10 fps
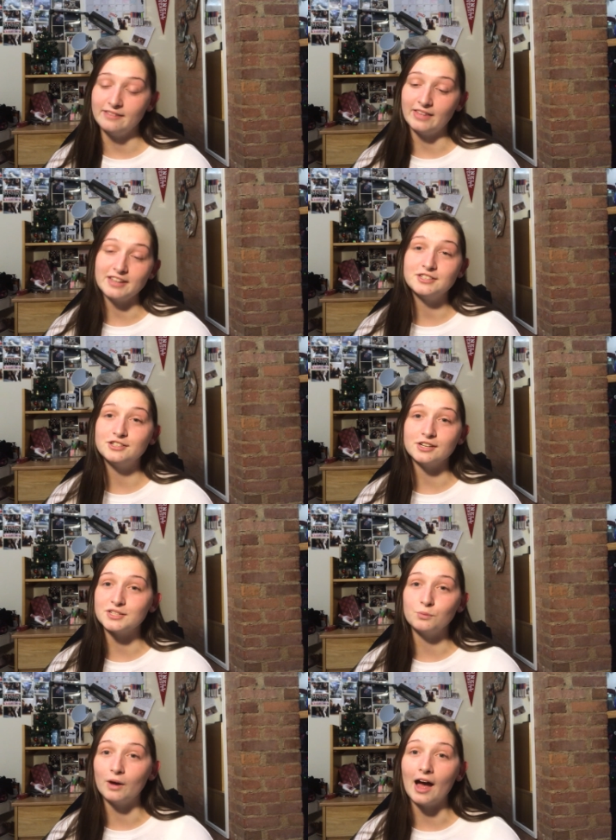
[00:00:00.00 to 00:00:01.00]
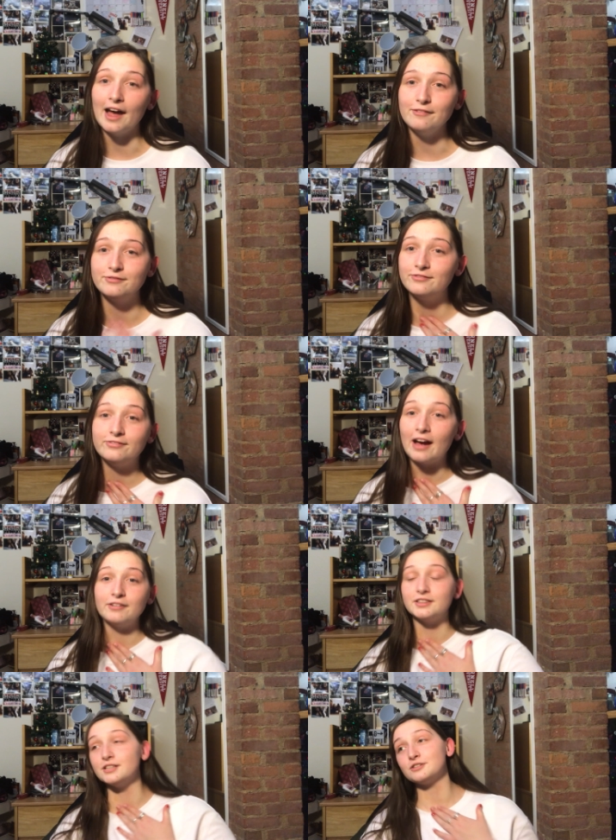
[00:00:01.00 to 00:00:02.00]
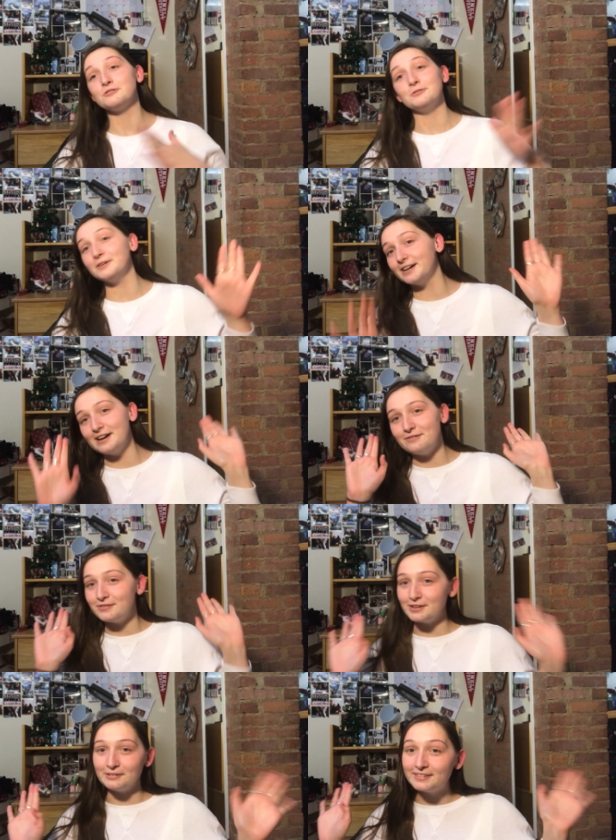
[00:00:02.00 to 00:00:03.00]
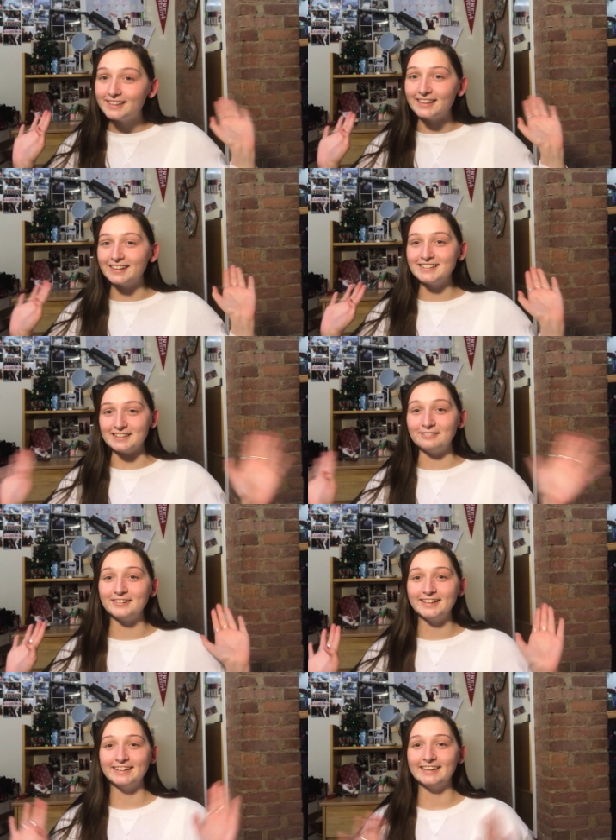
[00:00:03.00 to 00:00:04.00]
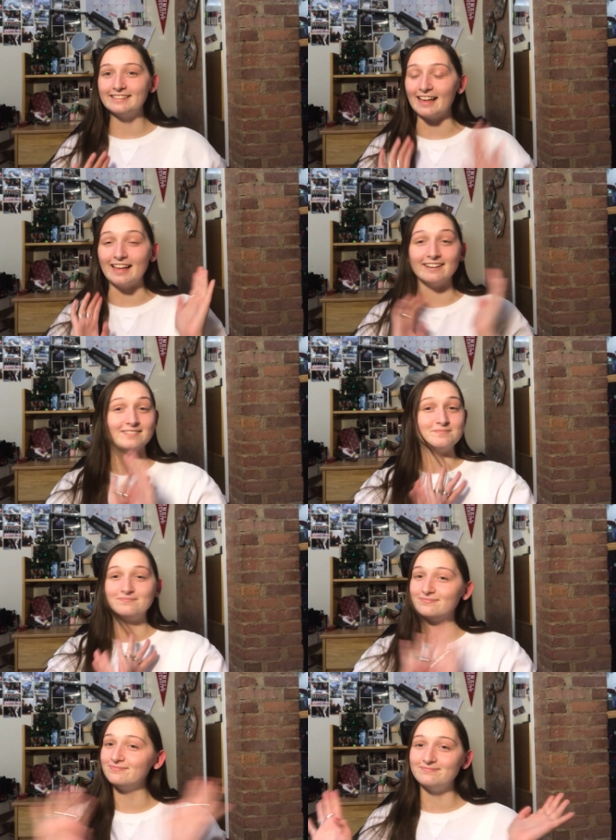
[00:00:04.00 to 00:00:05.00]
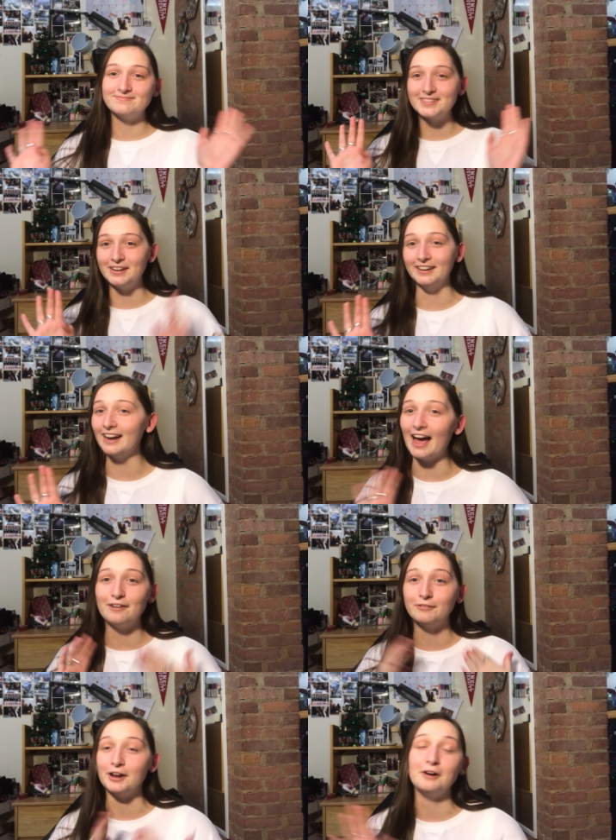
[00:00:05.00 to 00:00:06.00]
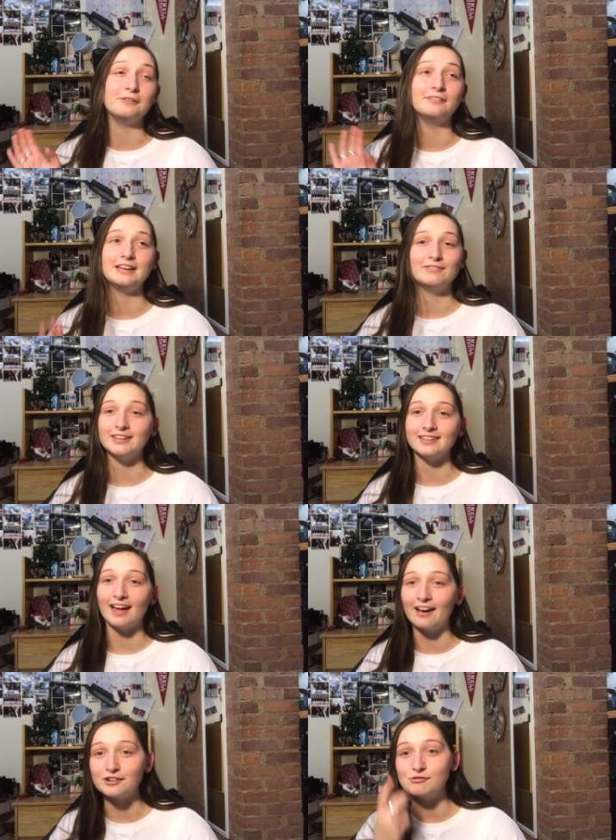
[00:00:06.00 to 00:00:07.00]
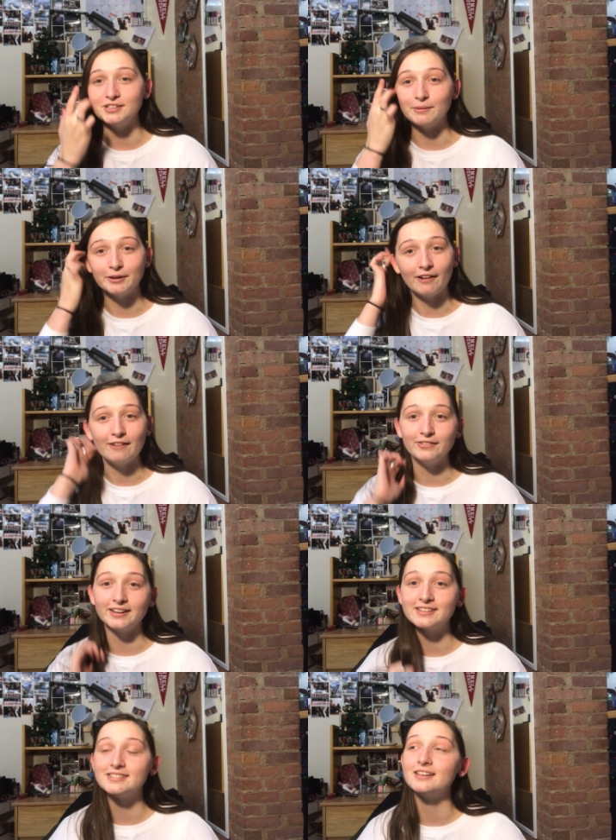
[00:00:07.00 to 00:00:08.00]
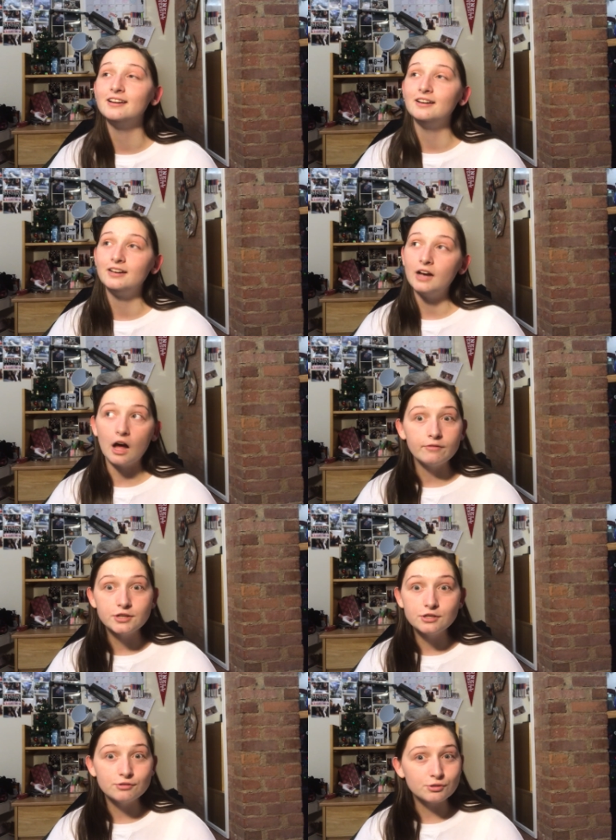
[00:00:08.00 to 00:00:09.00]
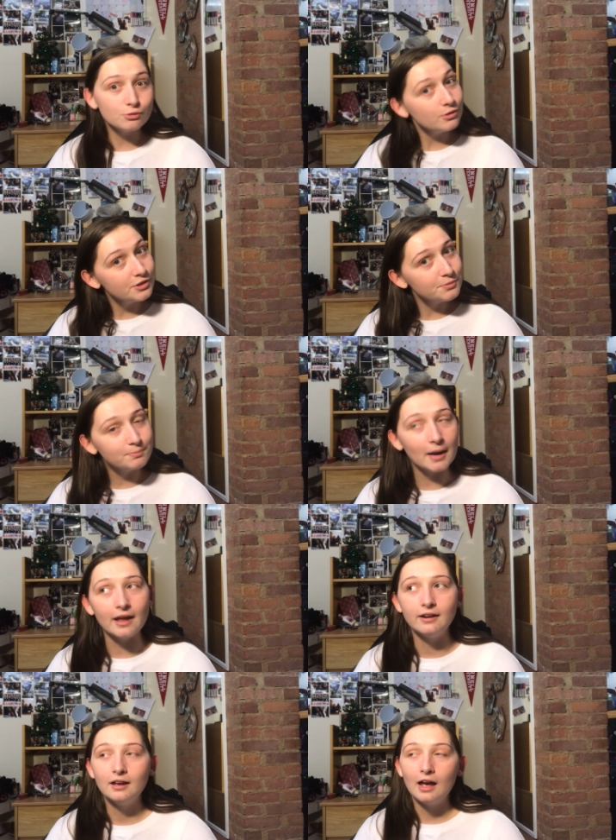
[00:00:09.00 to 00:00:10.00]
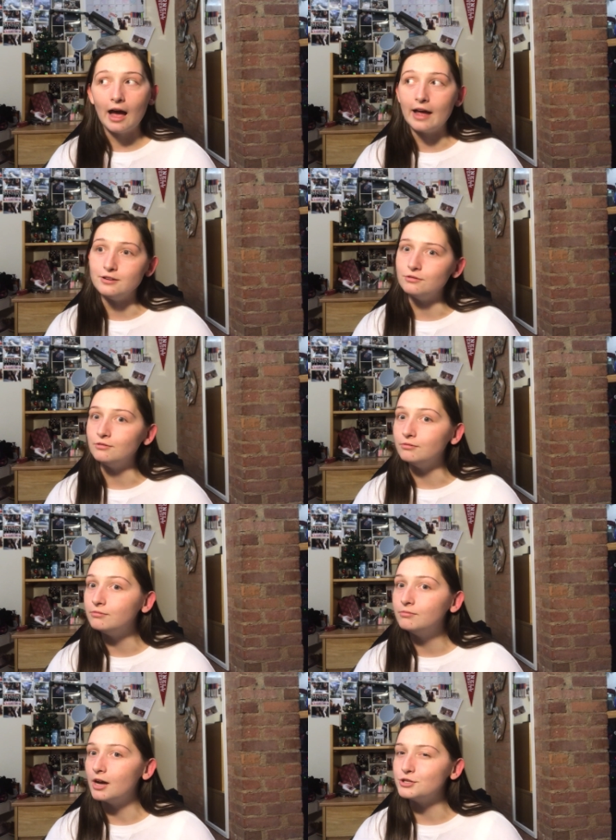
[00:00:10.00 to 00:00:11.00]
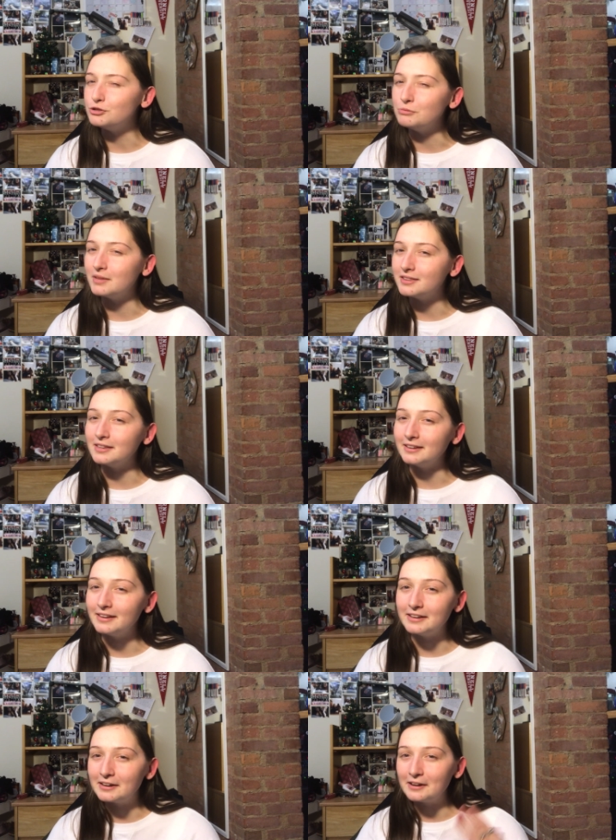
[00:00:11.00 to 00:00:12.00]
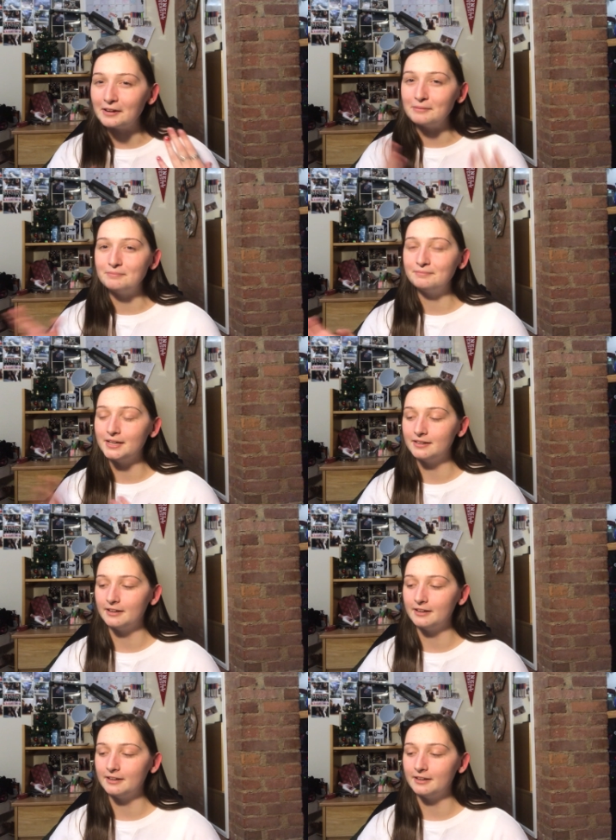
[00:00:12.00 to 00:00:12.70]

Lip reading: that's just what I've found at the school. If you think differently, then good. I don't know even the actual demographics of the two schools, but I do assume that the income